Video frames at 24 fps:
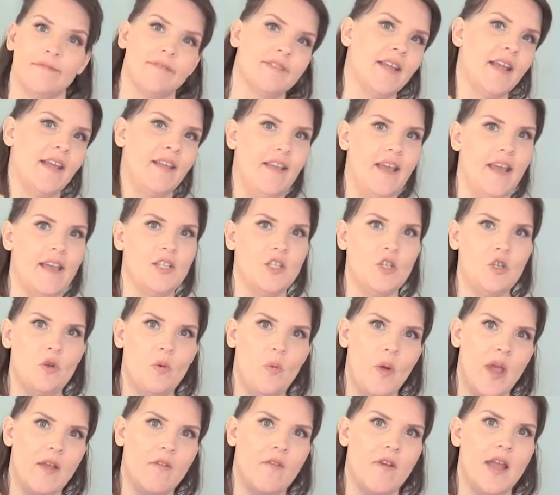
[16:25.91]
It's like that
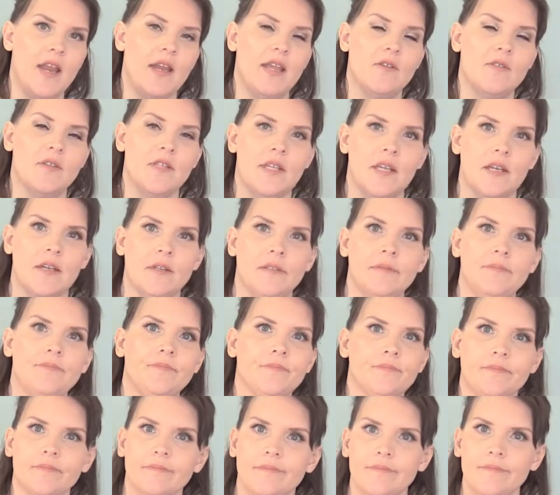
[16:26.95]
two-way radio signal.
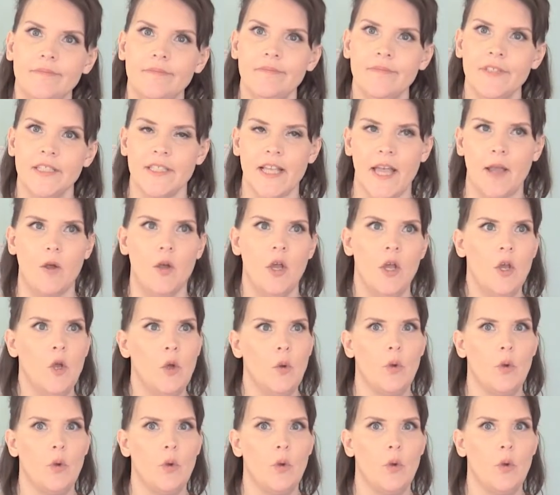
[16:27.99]
It's like